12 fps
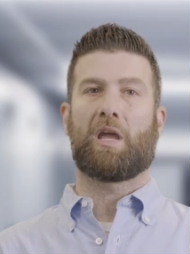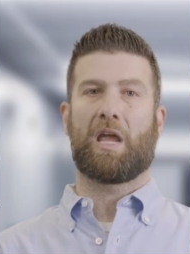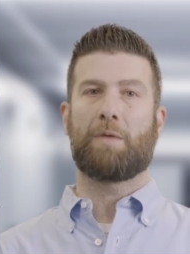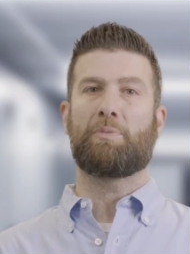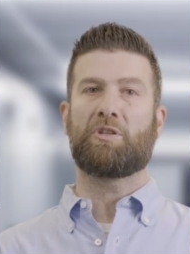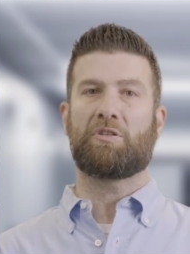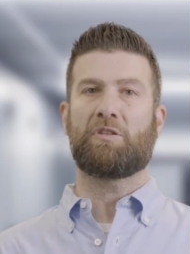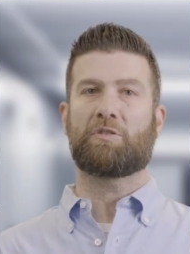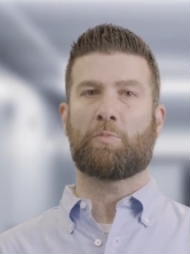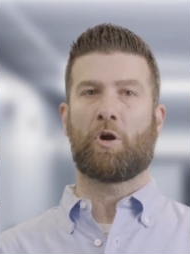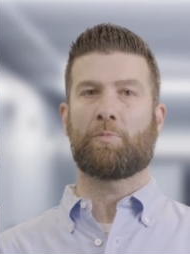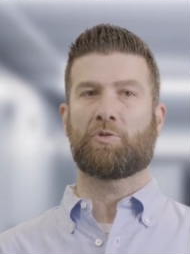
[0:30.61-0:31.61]
APC
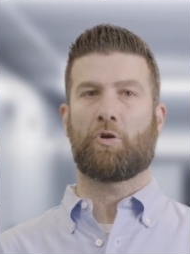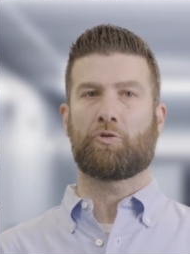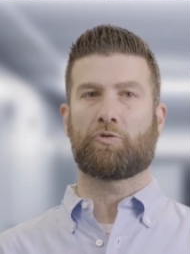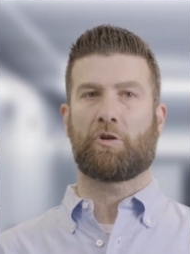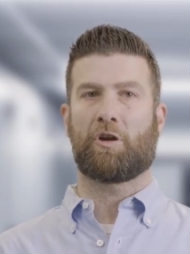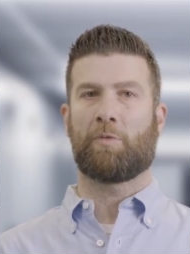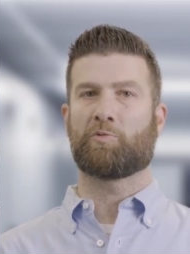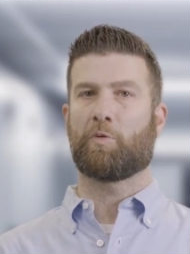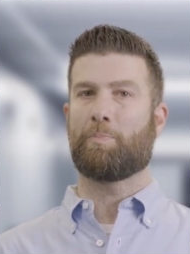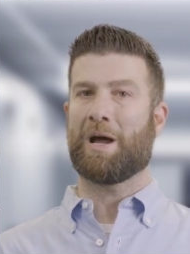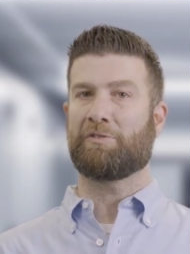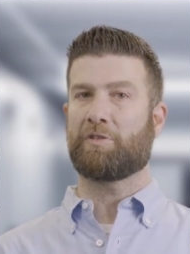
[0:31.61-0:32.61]
SmartUps Ultra comes
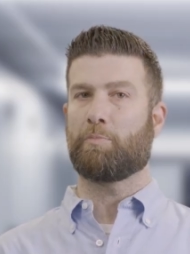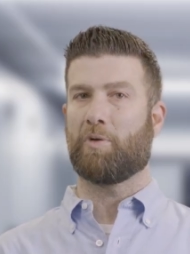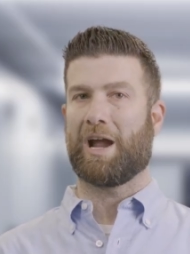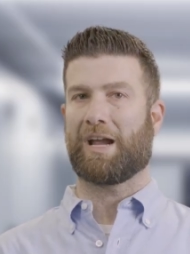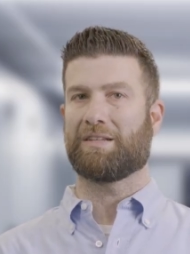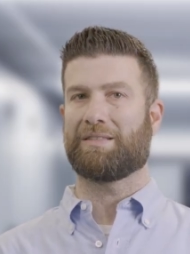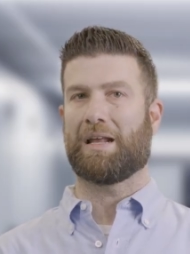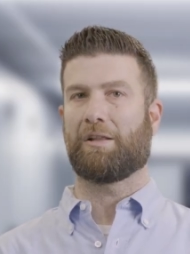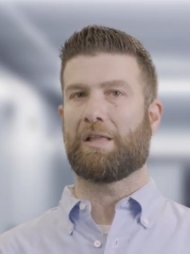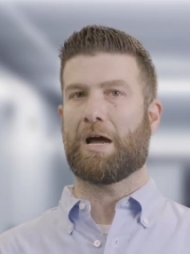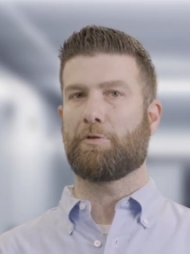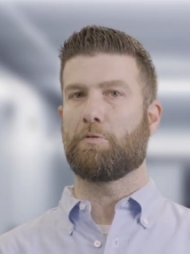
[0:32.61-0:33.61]
with mounting brackets that
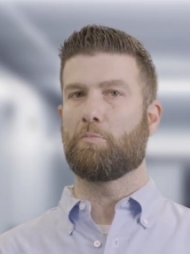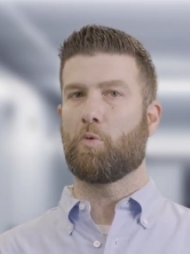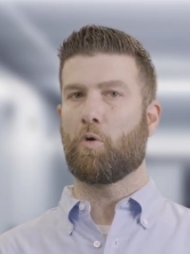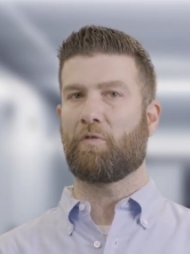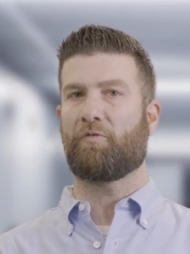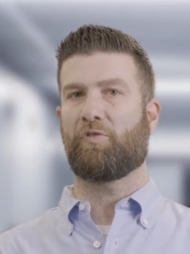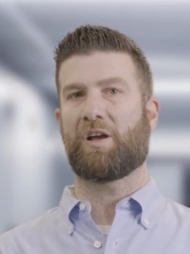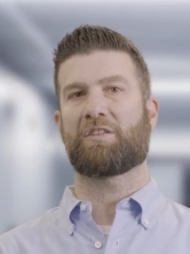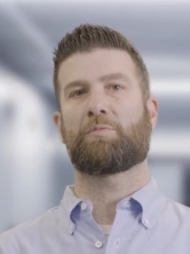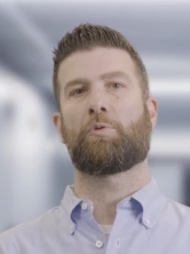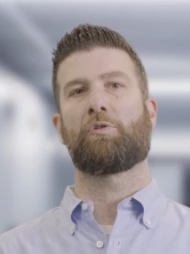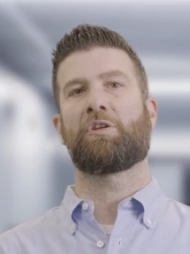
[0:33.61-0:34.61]
allow you more
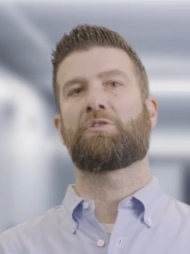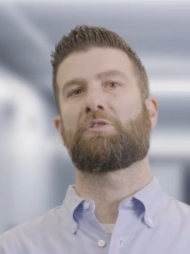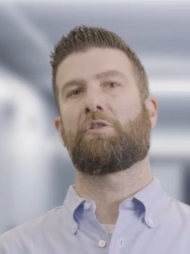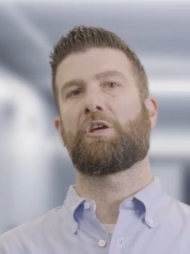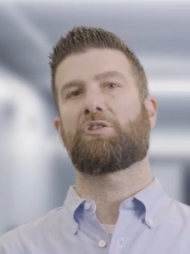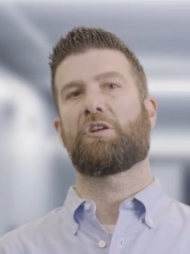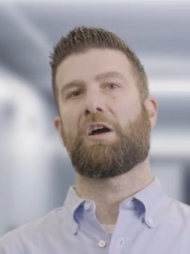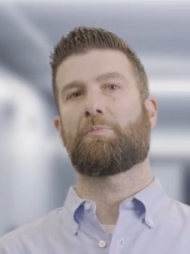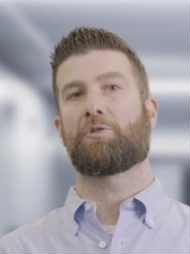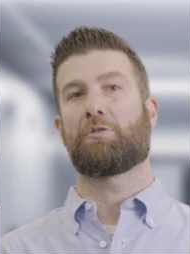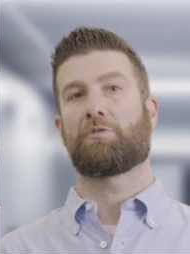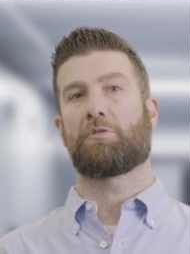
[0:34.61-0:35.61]
flexible installation
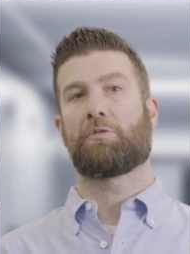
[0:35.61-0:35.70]
options.